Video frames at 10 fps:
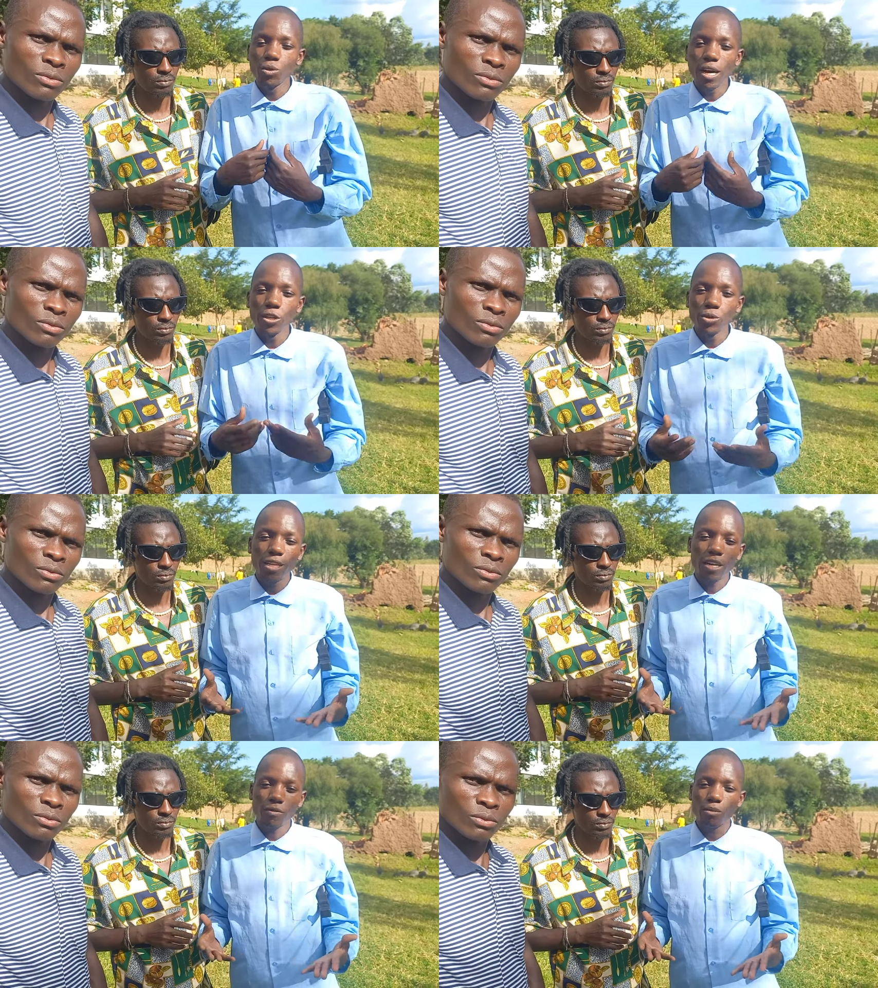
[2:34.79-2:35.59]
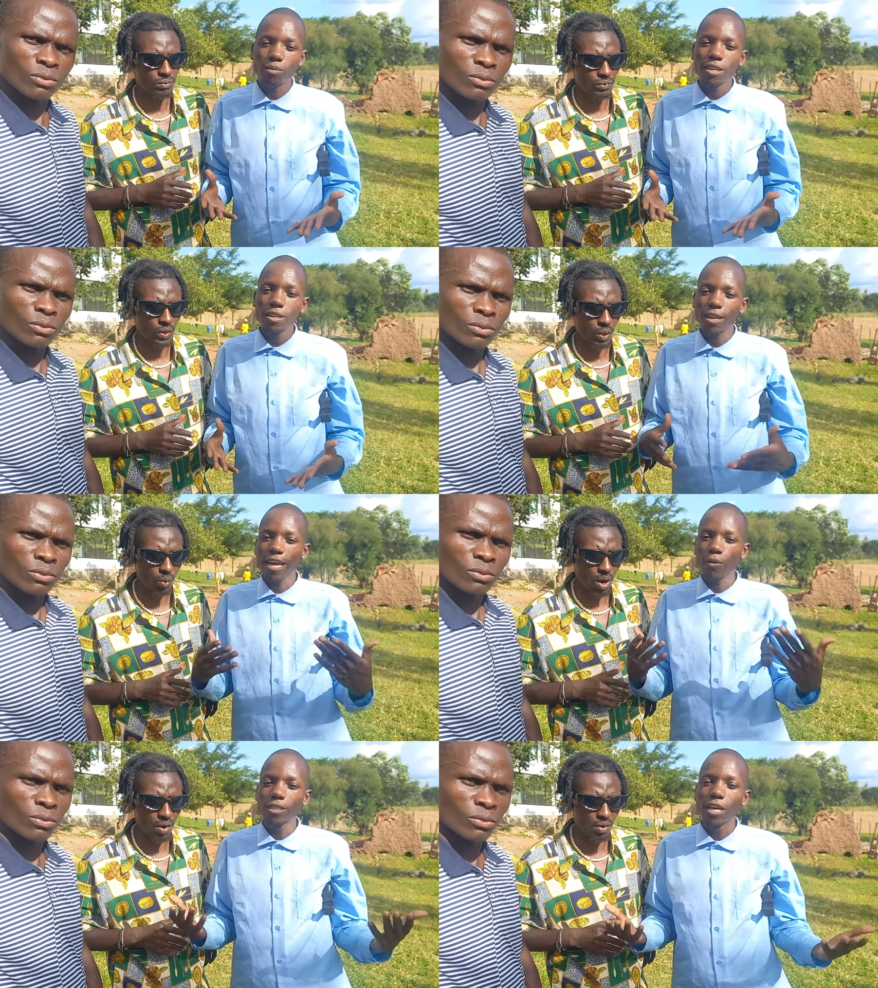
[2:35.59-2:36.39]
Speaker 1: took a new turn from then.
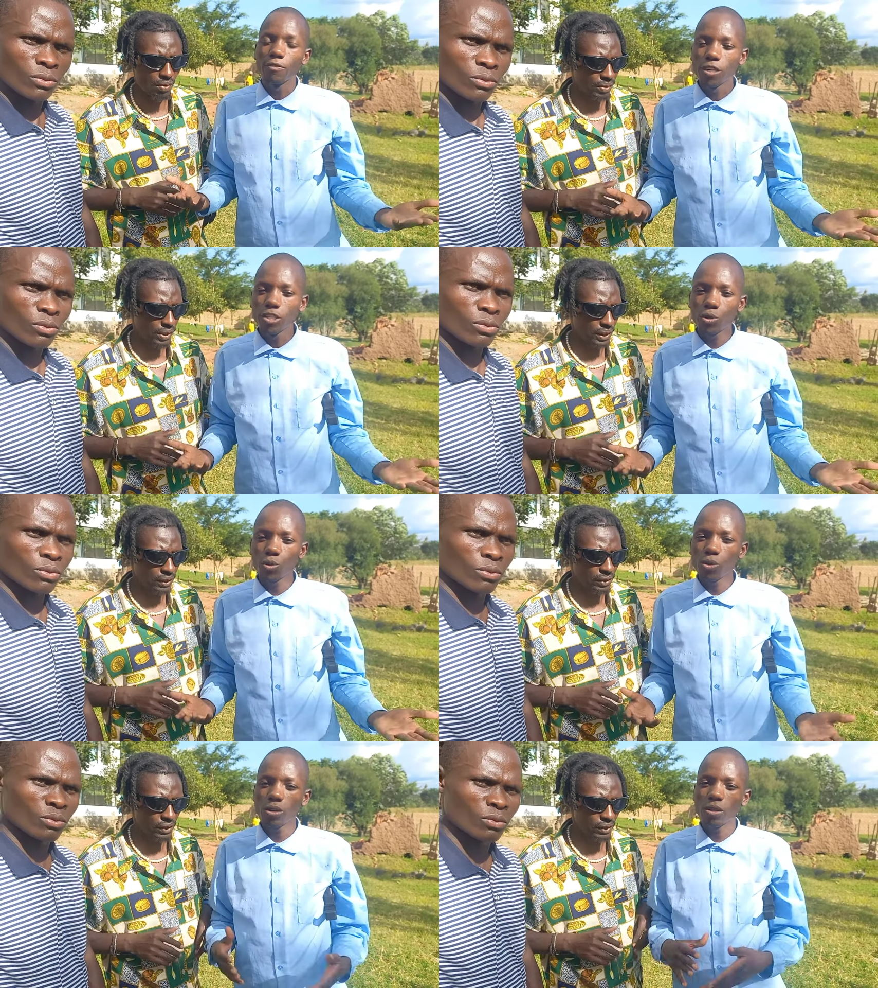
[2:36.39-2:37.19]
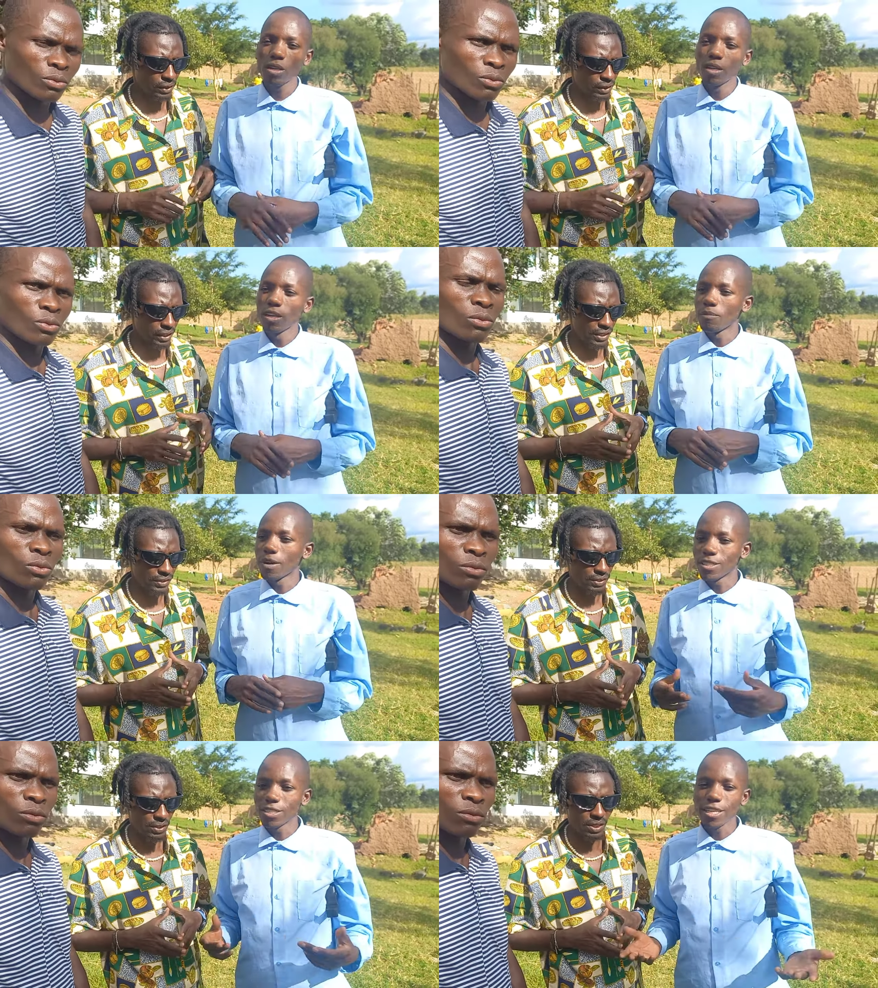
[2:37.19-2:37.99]
I wow. went and finished school. Yes.
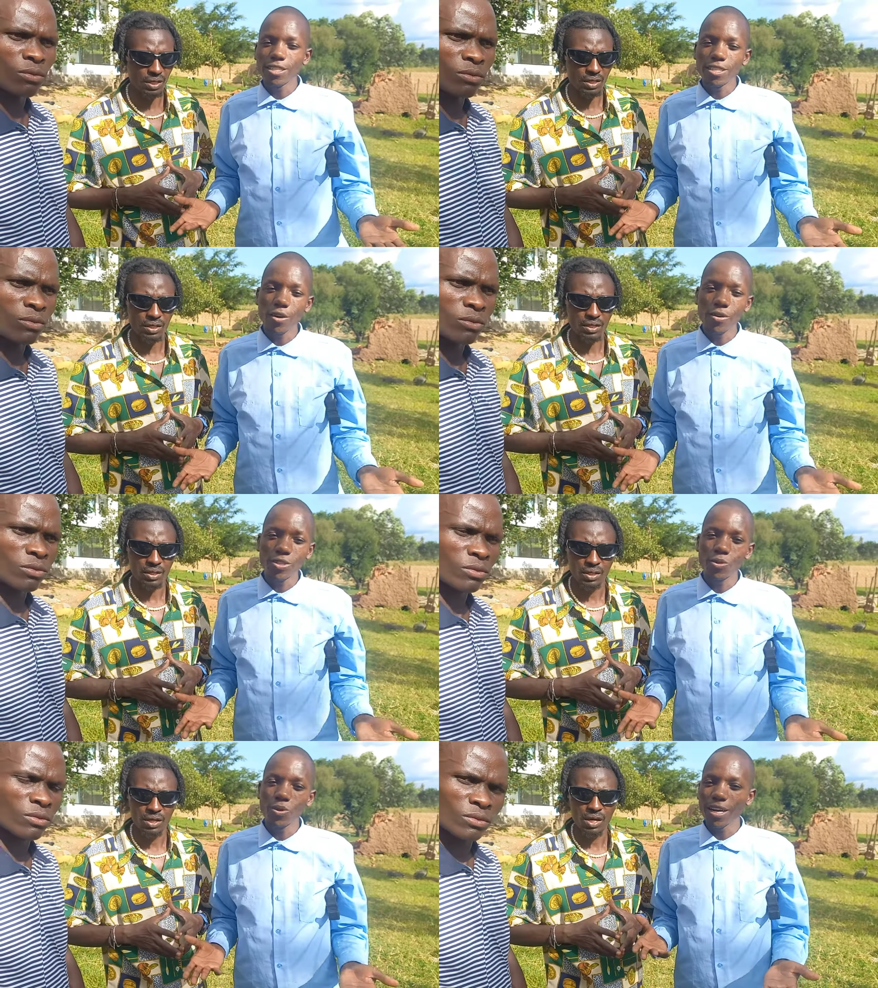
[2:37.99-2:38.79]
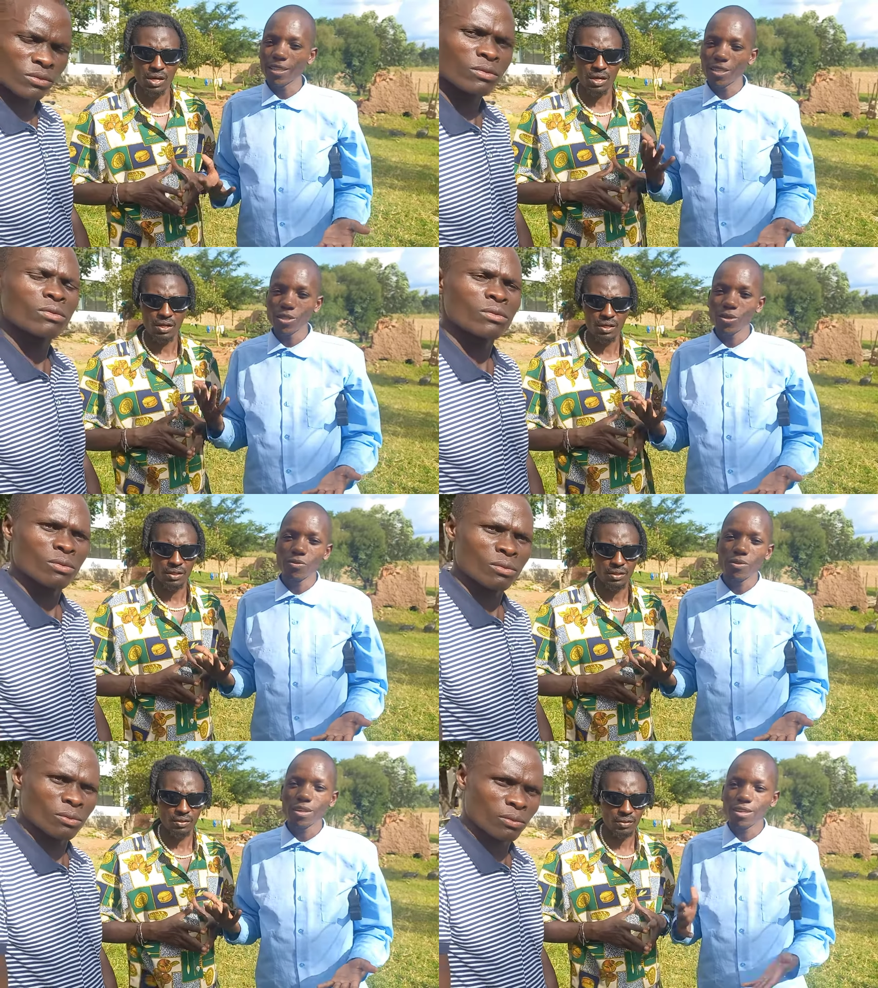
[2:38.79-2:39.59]
My sister is now in school, courtesy
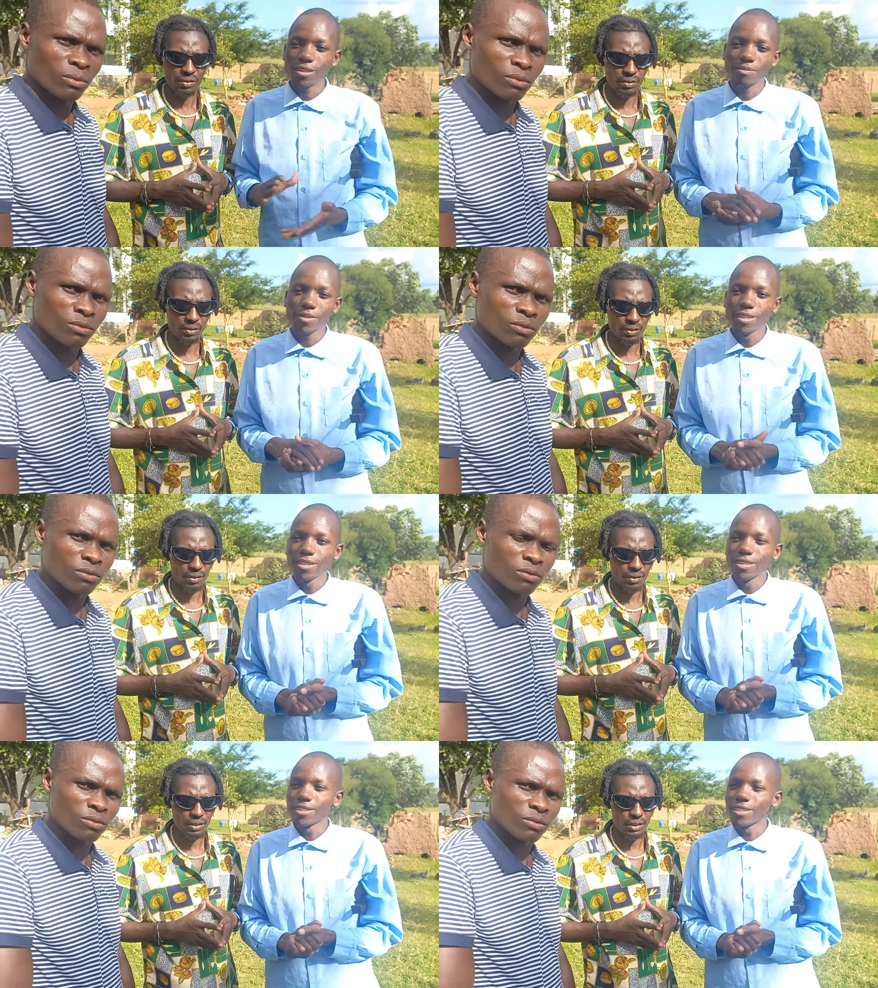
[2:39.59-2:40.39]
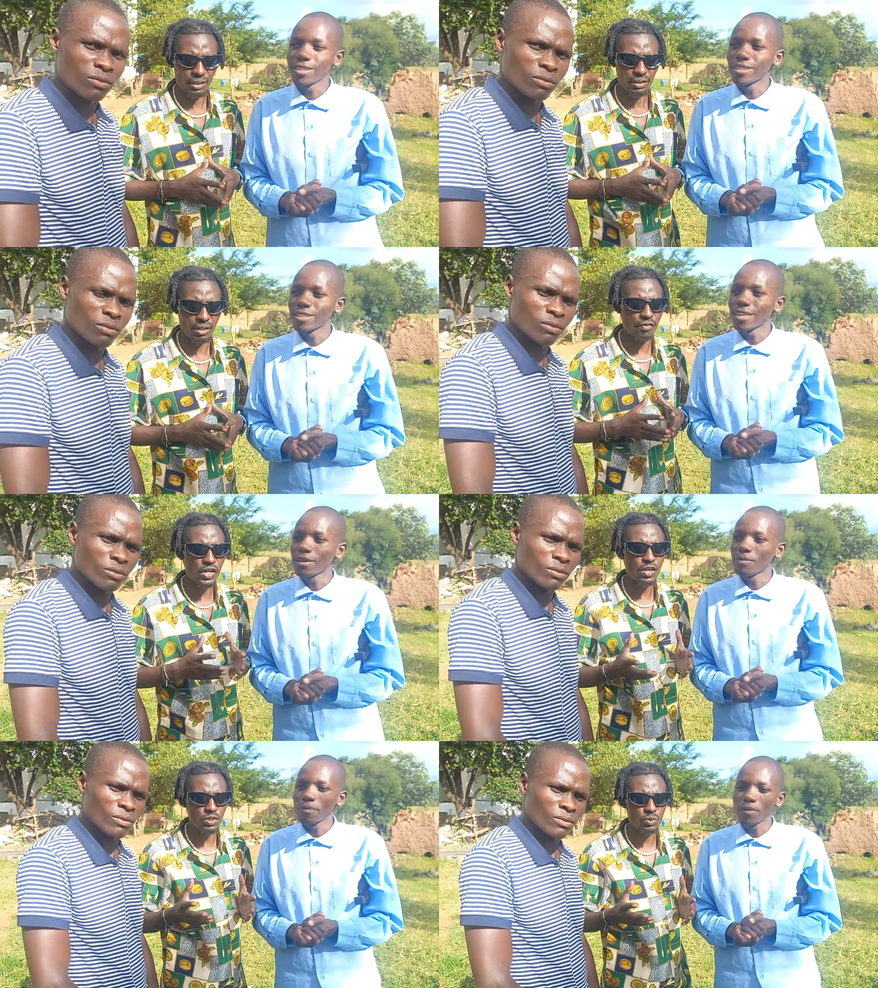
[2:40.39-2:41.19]
of uh, the
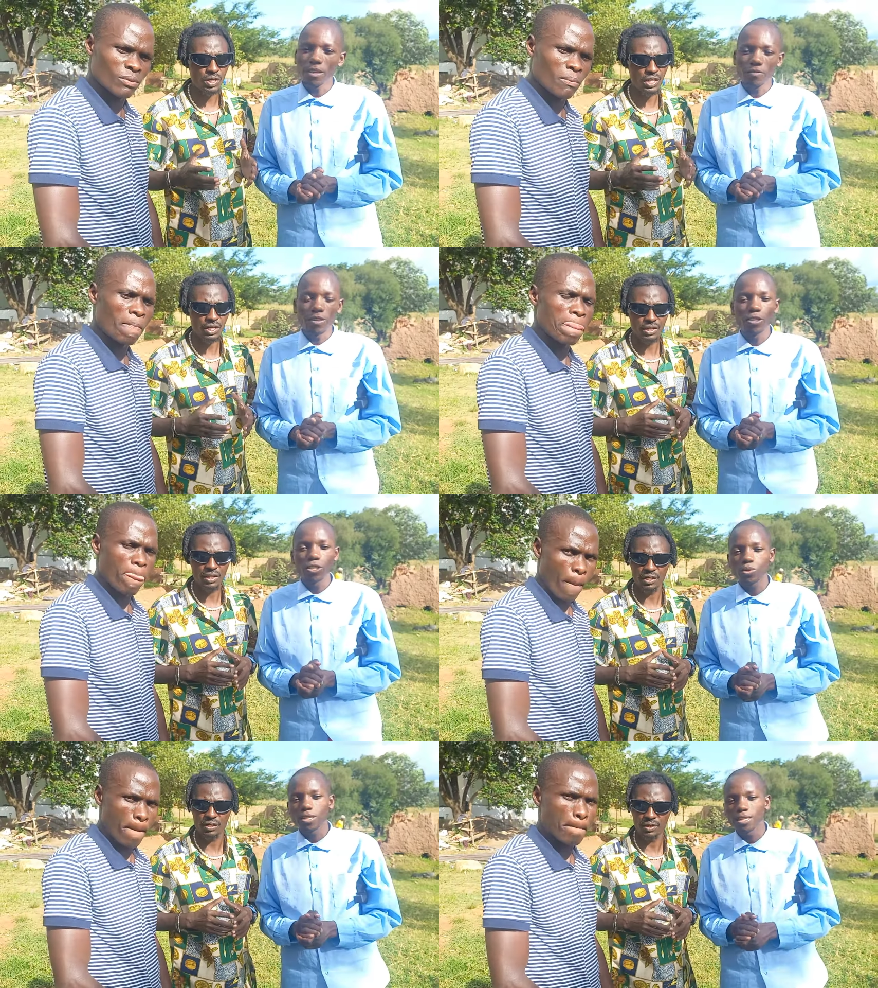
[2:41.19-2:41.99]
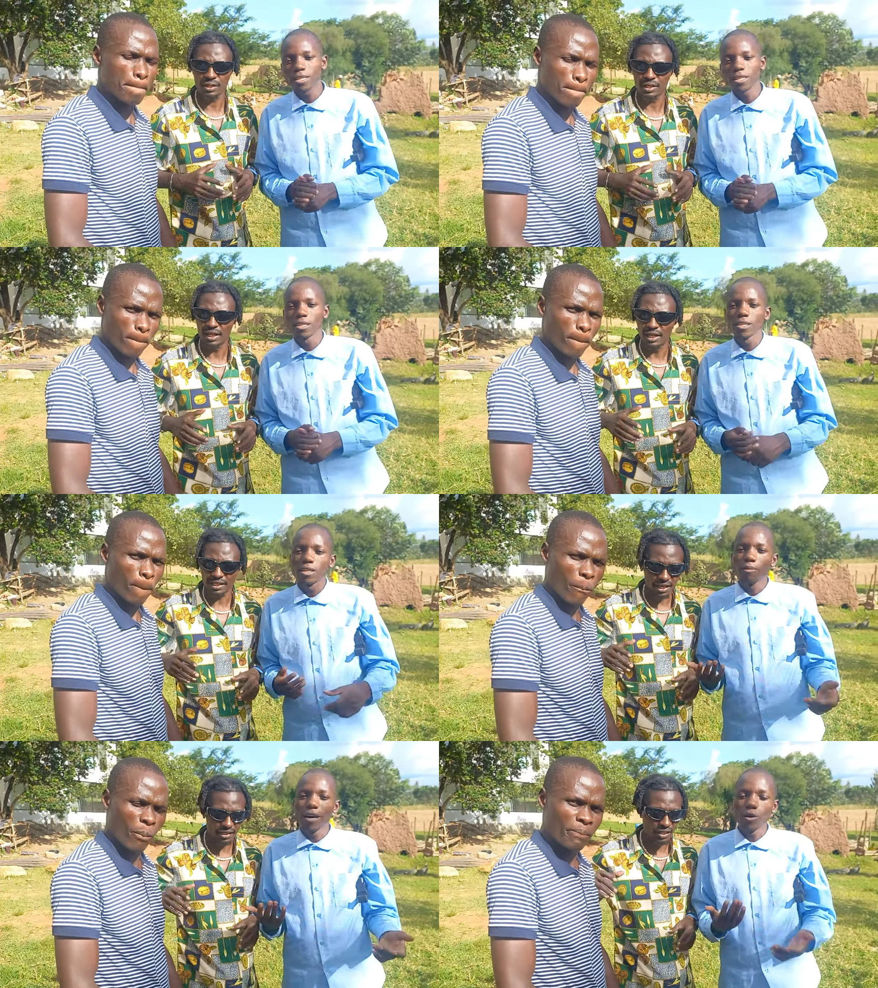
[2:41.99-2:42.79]
videos we did. Videos we did.
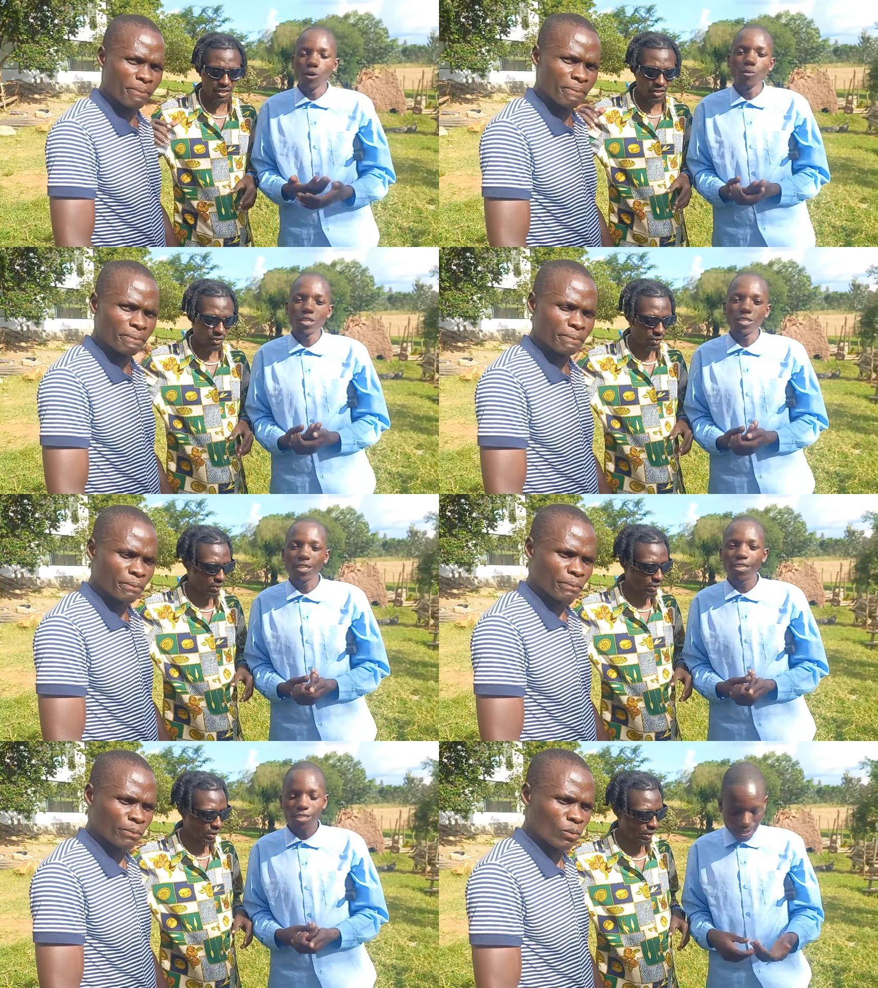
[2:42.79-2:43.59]
Yes. My home was changed,